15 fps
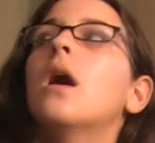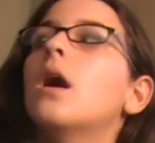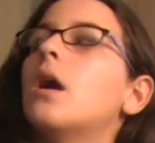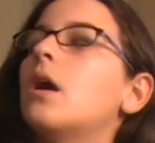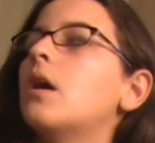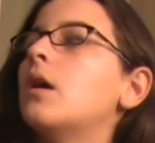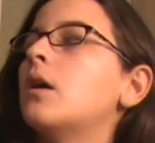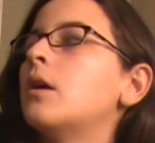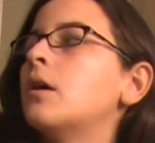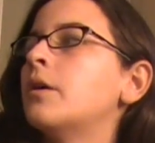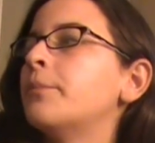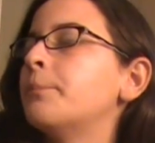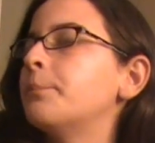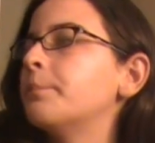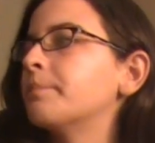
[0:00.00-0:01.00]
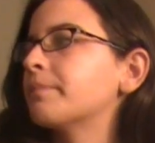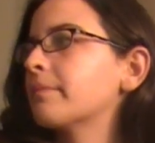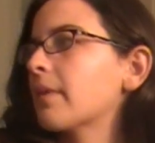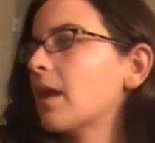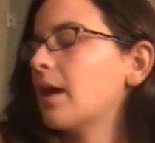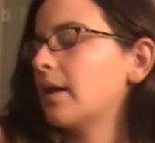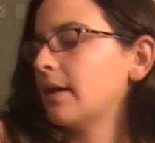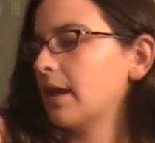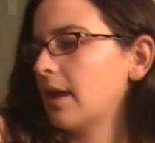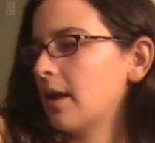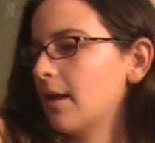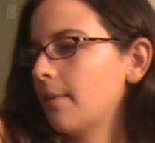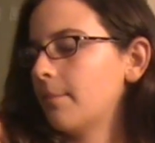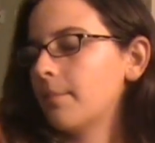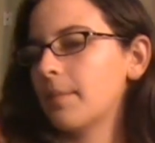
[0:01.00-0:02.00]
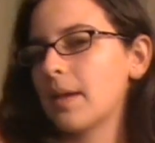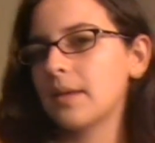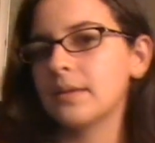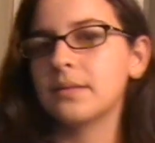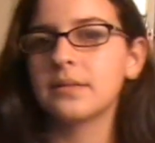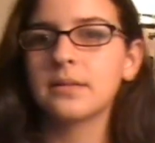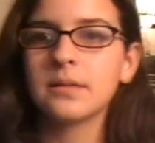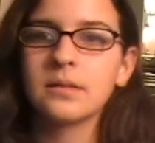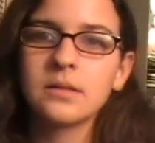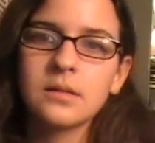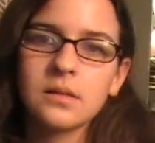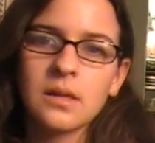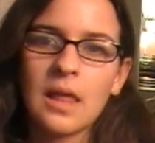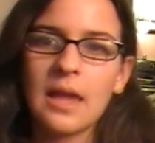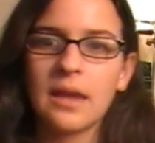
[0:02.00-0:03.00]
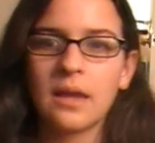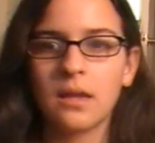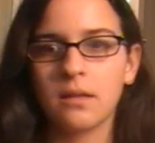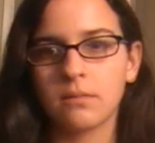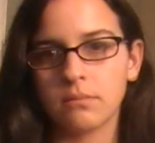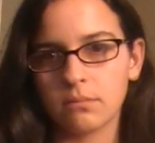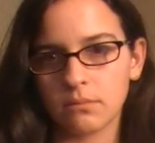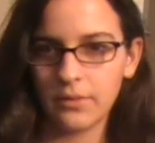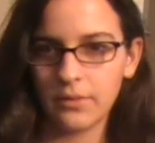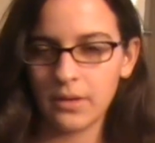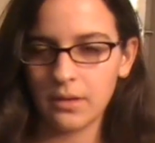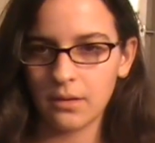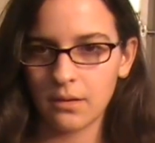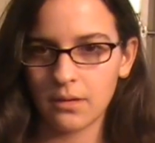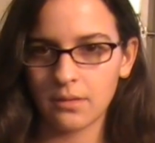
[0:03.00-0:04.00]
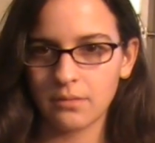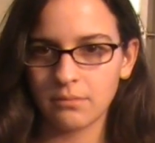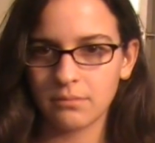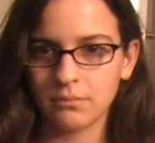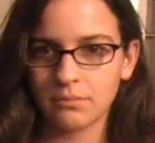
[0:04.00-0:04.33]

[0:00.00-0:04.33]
Um, I am a slight nerd.